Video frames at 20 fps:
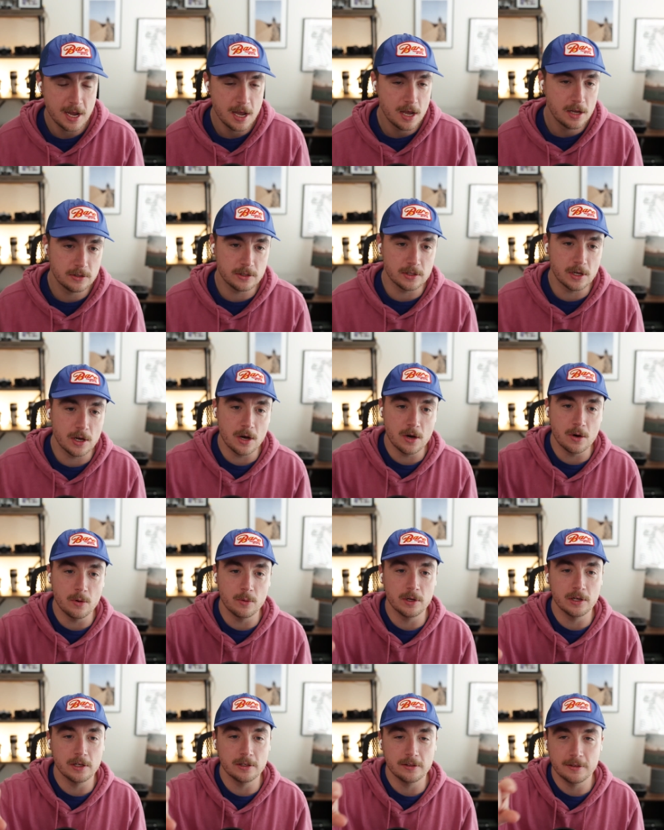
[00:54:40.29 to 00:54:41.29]
So
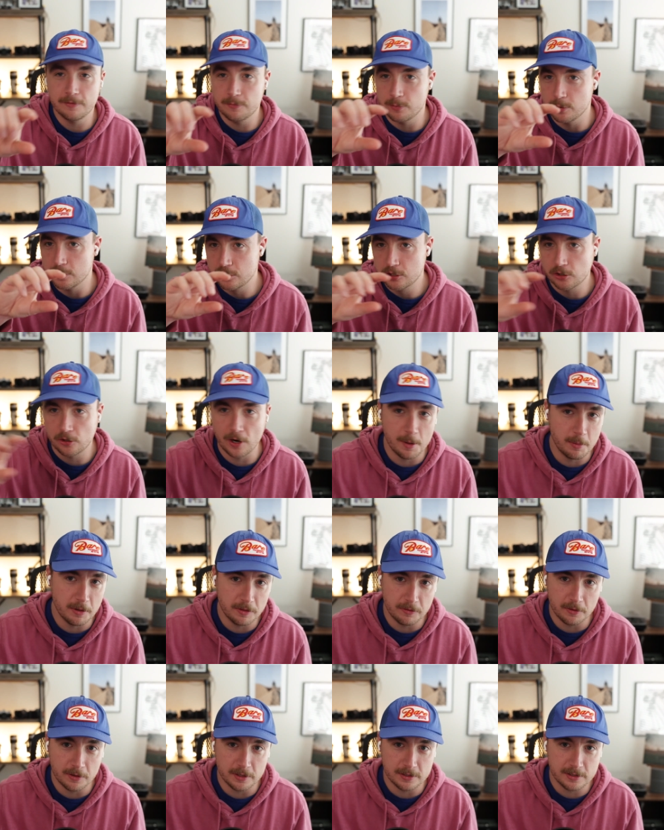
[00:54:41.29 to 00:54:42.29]
we're if we're scrubbing
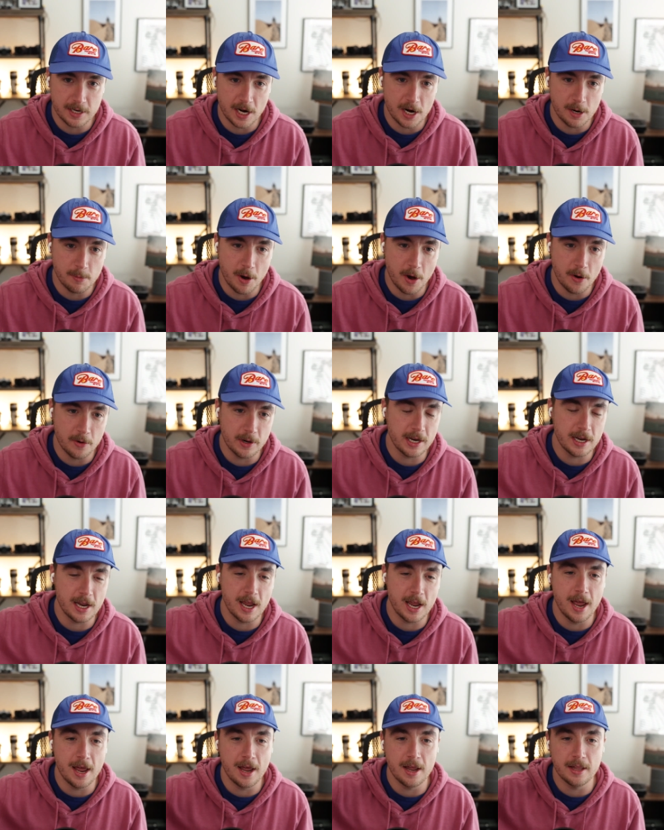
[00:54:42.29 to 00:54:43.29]
through the ceremony
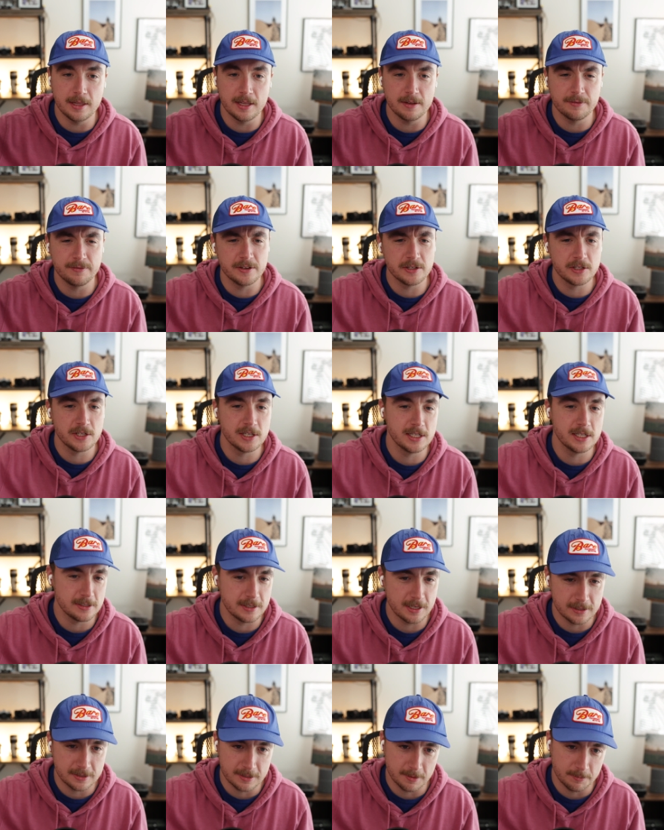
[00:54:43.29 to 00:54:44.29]
and the officiant
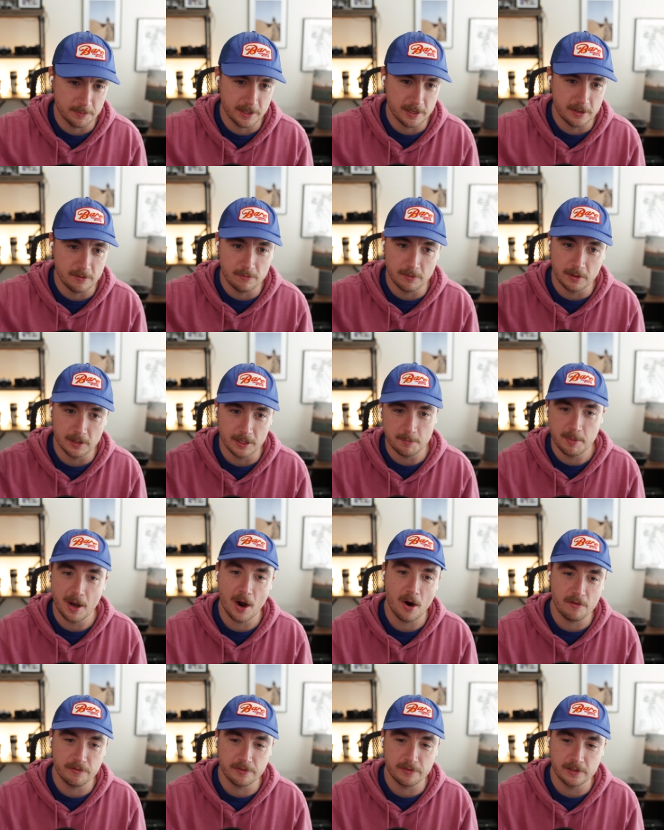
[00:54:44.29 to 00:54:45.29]
says something really
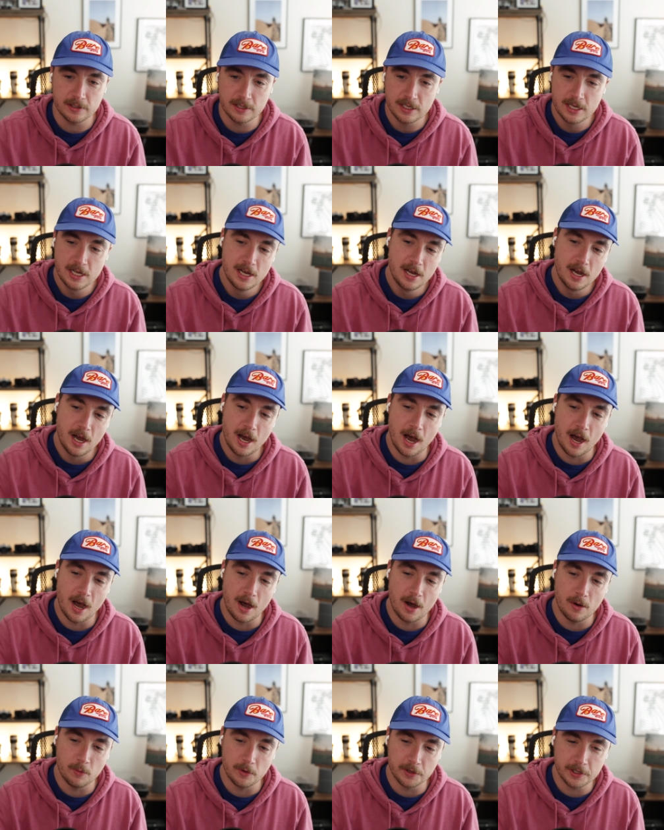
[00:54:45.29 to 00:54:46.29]
powerful,
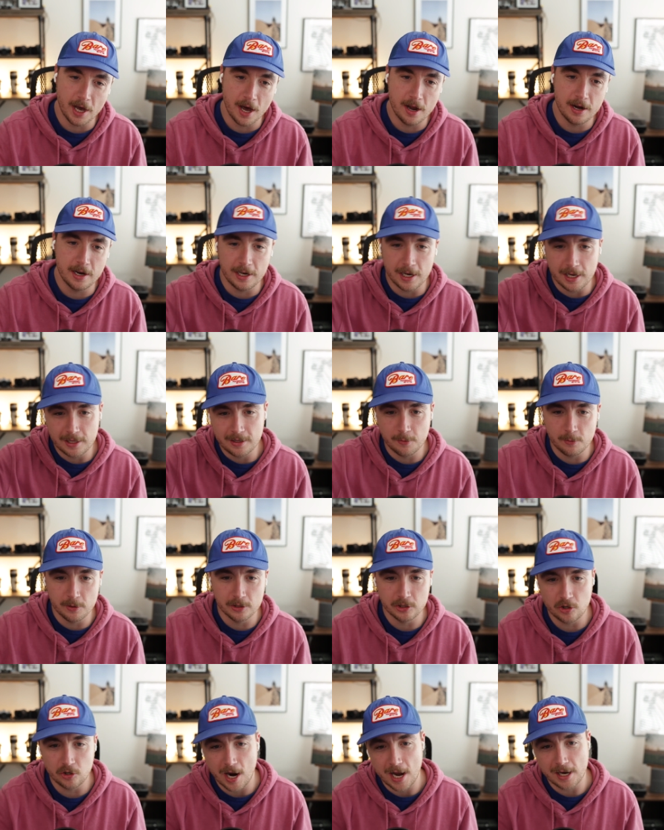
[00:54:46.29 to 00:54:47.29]
uh, we'll cut it and then we'll
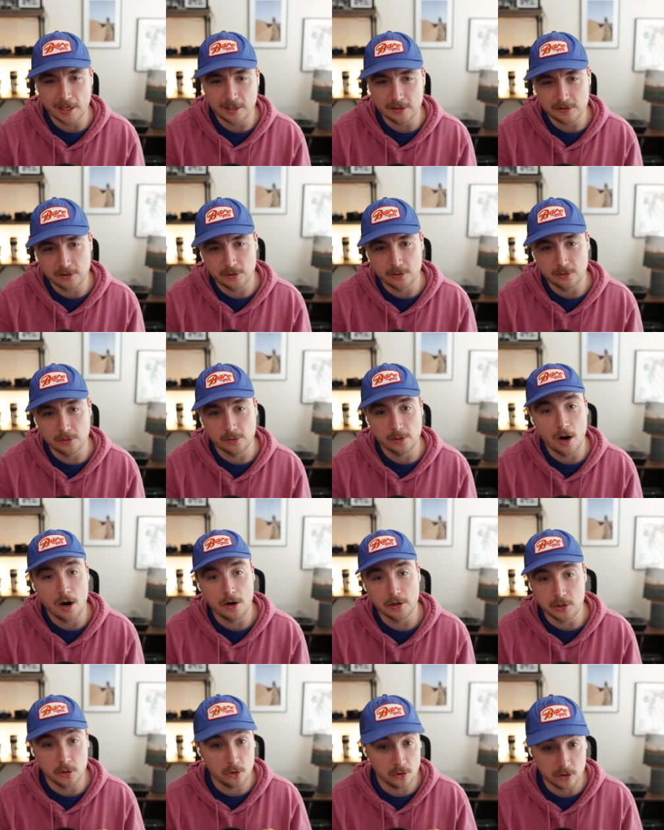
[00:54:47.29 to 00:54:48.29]
drag it to our
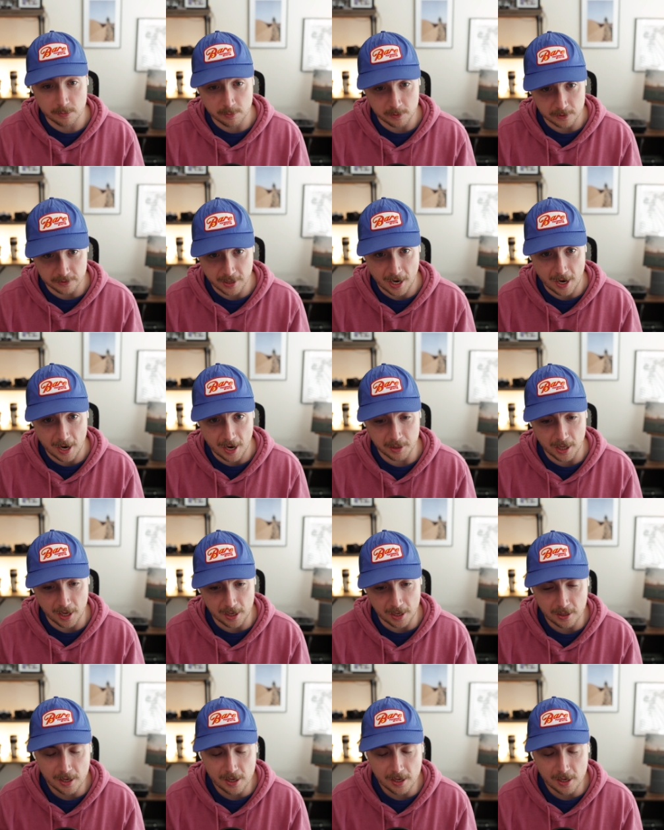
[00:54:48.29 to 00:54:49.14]
usable timeline.